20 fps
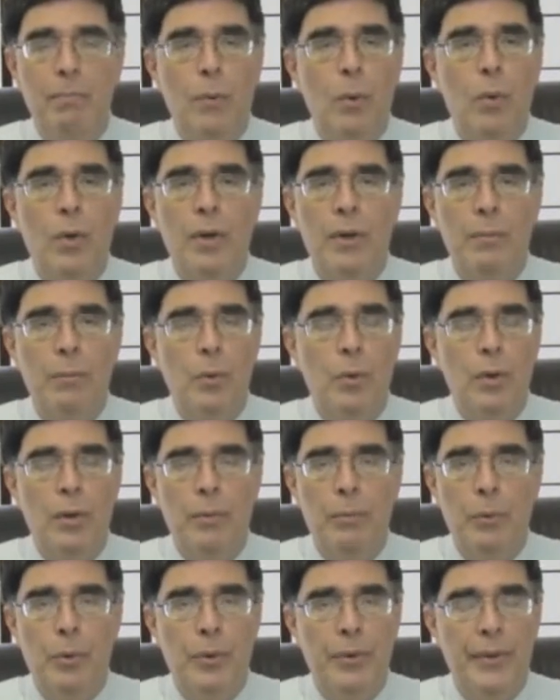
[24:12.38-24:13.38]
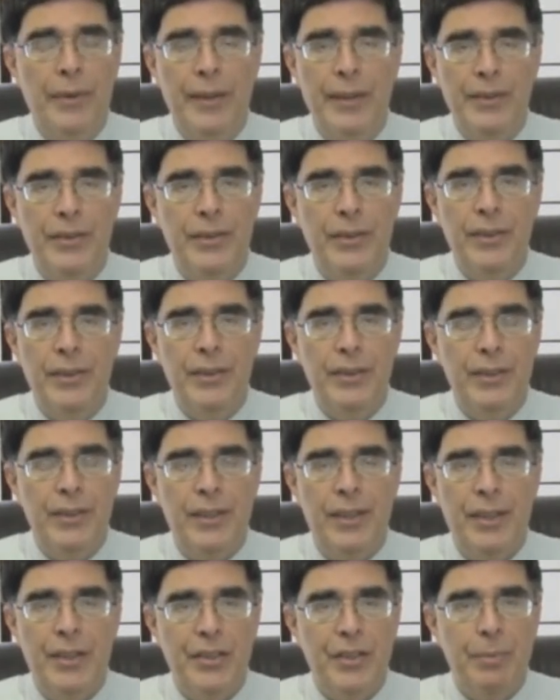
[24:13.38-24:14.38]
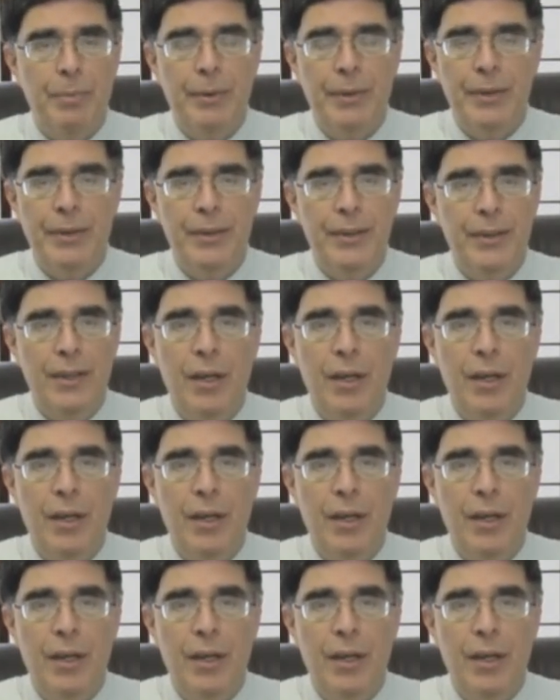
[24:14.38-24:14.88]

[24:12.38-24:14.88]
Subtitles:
more and more and more things to discuss, but